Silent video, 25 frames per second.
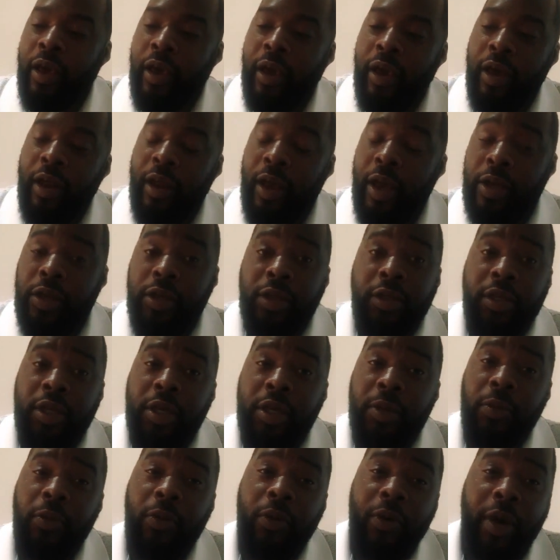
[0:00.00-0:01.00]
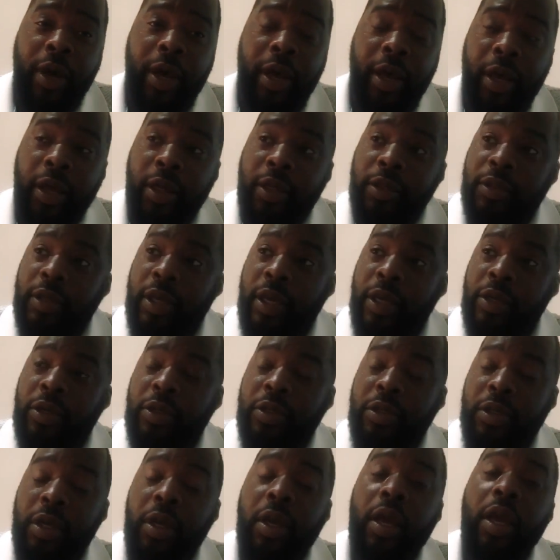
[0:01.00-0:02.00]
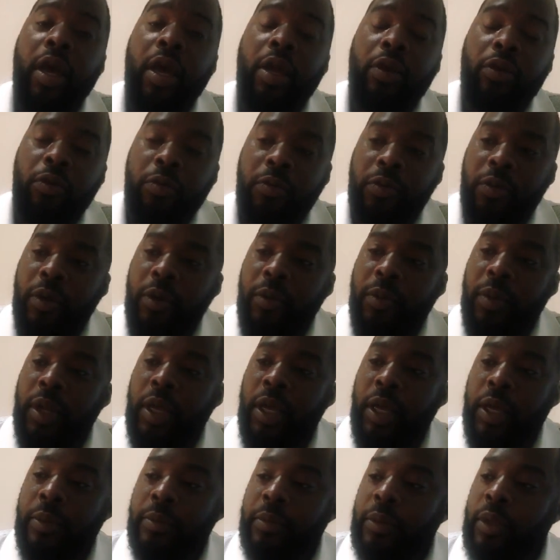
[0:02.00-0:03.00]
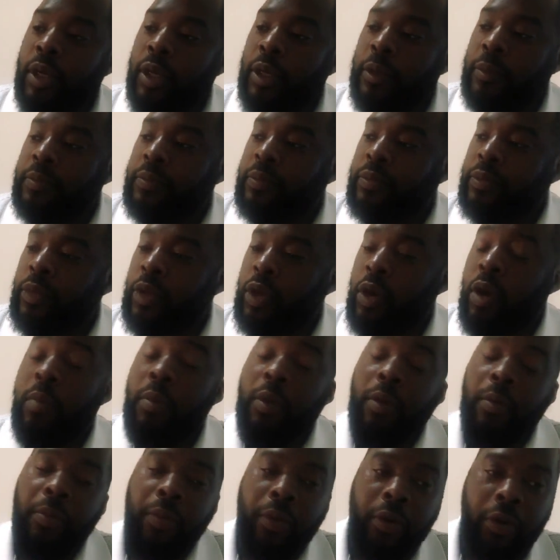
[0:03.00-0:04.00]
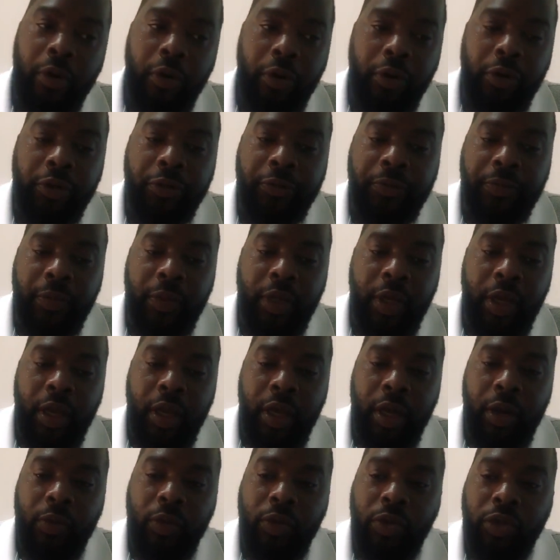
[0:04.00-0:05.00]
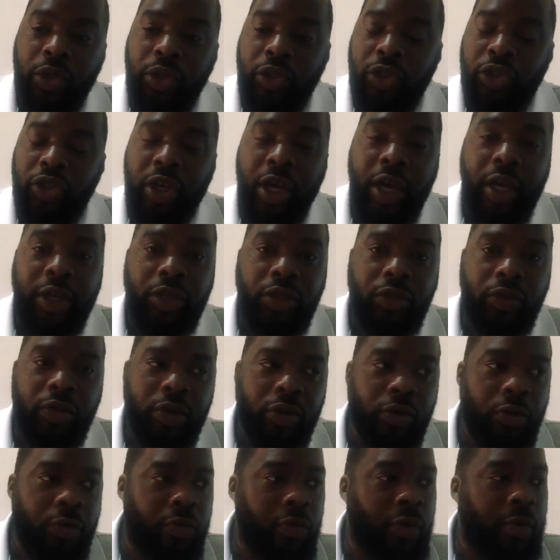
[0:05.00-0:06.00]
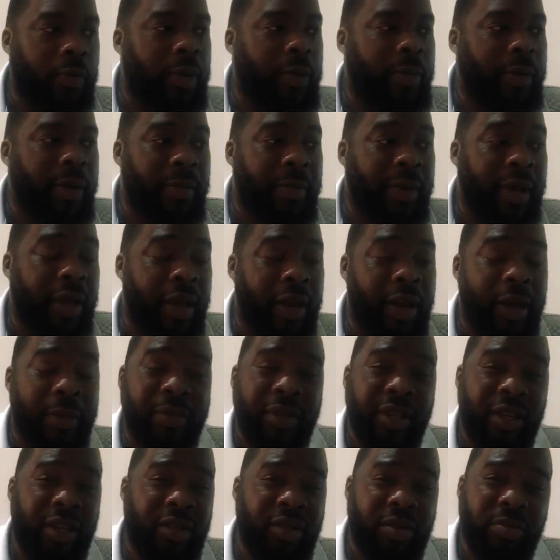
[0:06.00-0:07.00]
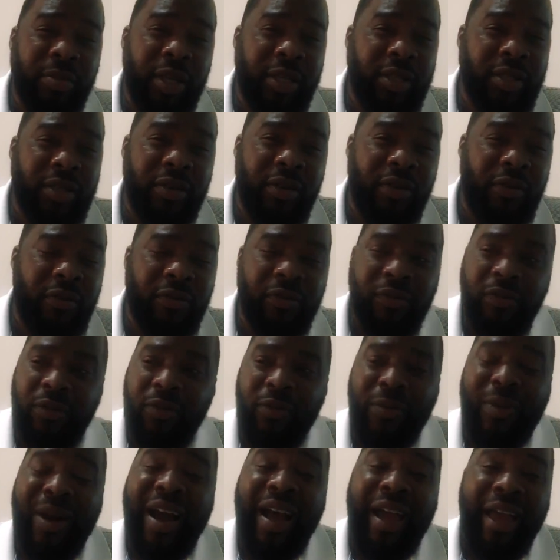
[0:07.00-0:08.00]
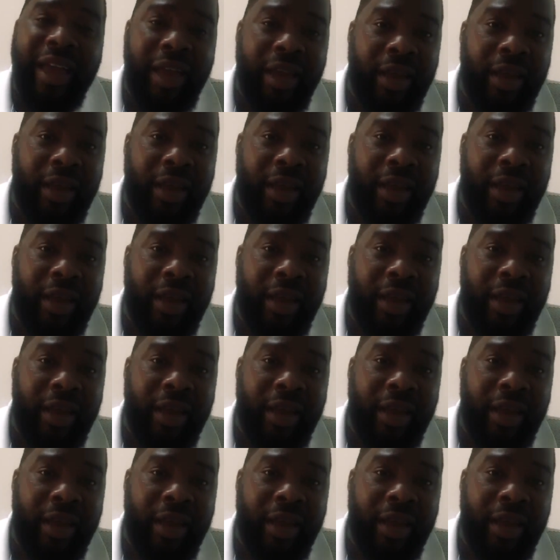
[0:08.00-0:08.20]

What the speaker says: And I just keep quiet. I just say, yeah, no problem. Come on board. We'll just charge you, no problem. In my head, I'm thinking to myself, why?